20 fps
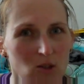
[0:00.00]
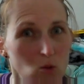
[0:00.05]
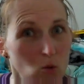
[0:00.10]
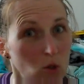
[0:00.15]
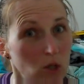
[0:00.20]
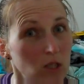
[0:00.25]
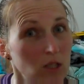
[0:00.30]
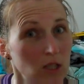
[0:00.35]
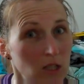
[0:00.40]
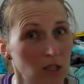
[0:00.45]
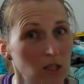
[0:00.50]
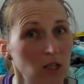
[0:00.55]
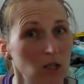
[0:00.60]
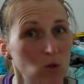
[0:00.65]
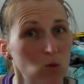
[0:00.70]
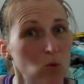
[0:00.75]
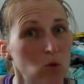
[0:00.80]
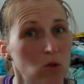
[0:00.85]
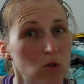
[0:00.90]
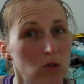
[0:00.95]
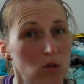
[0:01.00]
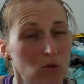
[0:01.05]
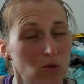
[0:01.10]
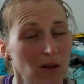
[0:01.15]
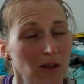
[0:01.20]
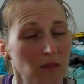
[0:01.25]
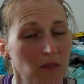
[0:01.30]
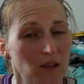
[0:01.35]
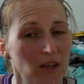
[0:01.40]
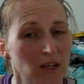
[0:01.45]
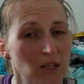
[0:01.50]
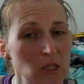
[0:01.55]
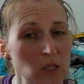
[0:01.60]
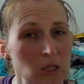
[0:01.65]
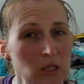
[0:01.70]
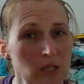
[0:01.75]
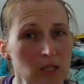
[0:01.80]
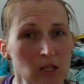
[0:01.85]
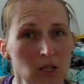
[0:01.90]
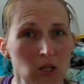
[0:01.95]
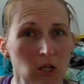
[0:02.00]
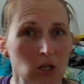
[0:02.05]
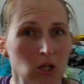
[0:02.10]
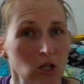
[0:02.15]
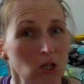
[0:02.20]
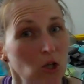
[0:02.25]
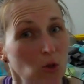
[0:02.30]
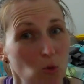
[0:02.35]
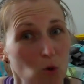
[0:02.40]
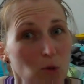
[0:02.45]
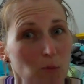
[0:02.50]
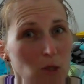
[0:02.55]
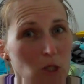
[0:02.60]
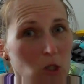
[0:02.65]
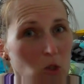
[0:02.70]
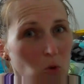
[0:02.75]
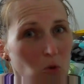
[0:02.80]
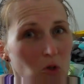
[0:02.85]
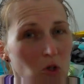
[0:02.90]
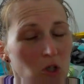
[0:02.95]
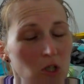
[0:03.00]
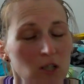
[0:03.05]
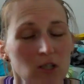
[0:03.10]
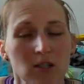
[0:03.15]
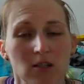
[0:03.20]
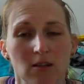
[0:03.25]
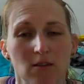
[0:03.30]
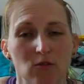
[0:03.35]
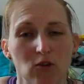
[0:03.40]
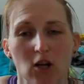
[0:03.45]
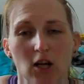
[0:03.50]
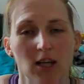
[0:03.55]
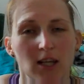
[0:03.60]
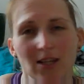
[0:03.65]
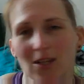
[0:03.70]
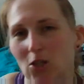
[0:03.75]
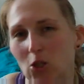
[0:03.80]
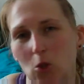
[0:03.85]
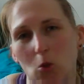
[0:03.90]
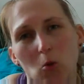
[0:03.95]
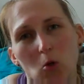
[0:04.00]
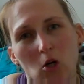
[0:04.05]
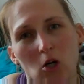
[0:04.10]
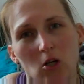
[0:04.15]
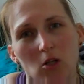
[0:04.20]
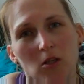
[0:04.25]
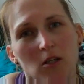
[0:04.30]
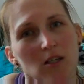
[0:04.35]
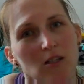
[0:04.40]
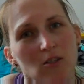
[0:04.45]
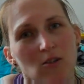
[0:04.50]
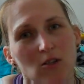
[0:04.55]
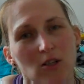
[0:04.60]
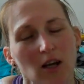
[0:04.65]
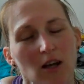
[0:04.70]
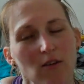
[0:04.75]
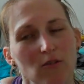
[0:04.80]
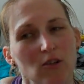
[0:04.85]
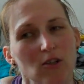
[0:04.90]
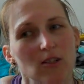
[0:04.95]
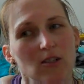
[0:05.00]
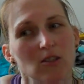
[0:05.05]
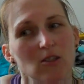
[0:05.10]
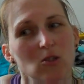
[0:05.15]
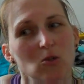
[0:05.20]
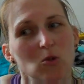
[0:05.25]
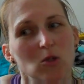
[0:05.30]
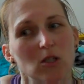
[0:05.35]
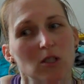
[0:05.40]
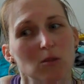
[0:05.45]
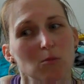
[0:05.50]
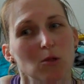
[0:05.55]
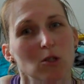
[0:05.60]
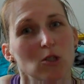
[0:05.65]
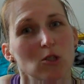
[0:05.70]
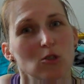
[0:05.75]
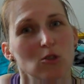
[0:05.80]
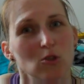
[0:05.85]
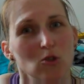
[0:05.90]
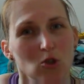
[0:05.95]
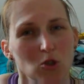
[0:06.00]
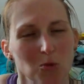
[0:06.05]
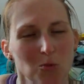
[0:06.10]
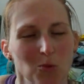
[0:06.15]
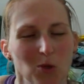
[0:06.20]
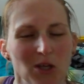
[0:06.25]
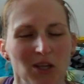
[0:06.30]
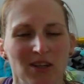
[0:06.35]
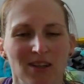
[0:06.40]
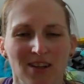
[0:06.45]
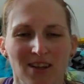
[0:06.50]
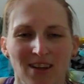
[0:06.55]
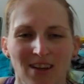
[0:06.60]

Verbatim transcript: soreness equals great things. You want to be sore. If you're not getting sore, then you're not really doing as much as you should be.